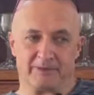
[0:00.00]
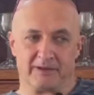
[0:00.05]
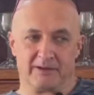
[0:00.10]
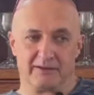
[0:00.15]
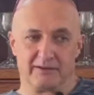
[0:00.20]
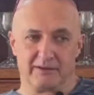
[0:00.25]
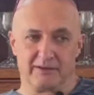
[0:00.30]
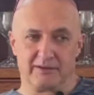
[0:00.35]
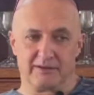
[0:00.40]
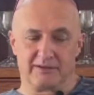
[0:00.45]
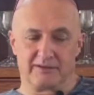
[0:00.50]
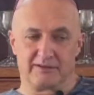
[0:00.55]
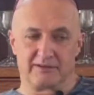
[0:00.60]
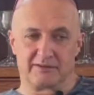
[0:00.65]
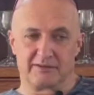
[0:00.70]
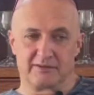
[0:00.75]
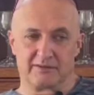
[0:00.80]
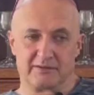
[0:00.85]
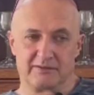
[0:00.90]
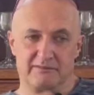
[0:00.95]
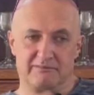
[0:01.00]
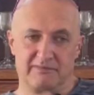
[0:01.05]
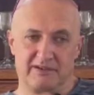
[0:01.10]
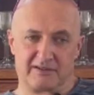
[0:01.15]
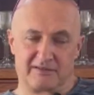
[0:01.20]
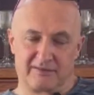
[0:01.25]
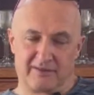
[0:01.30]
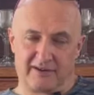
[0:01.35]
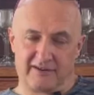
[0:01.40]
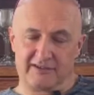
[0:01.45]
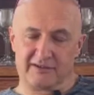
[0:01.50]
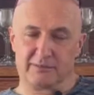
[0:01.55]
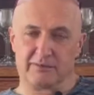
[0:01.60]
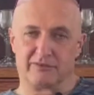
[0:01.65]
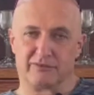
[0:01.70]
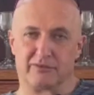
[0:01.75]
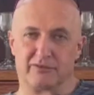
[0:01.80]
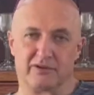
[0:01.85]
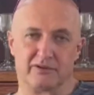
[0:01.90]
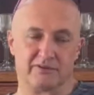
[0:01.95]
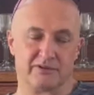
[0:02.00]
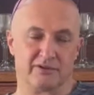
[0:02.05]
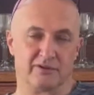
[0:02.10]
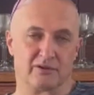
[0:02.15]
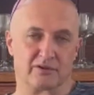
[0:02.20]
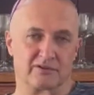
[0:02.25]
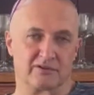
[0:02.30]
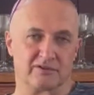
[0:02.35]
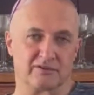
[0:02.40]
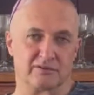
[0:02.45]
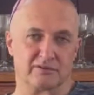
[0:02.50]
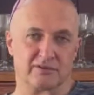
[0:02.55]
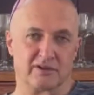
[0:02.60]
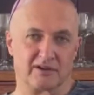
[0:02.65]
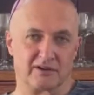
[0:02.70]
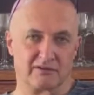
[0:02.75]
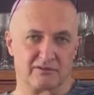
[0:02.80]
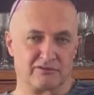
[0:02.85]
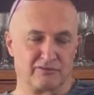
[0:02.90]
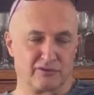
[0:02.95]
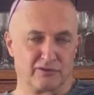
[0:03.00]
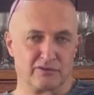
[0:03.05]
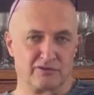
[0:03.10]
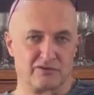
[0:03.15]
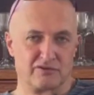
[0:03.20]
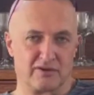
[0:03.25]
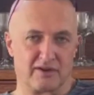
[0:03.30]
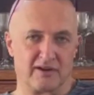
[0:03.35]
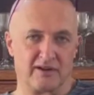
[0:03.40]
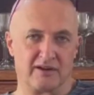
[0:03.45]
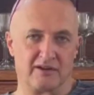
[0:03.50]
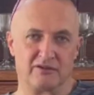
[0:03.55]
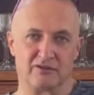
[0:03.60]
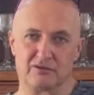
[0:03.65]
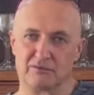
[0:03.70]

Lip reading: I think it's advisable for every doctor to take a full training,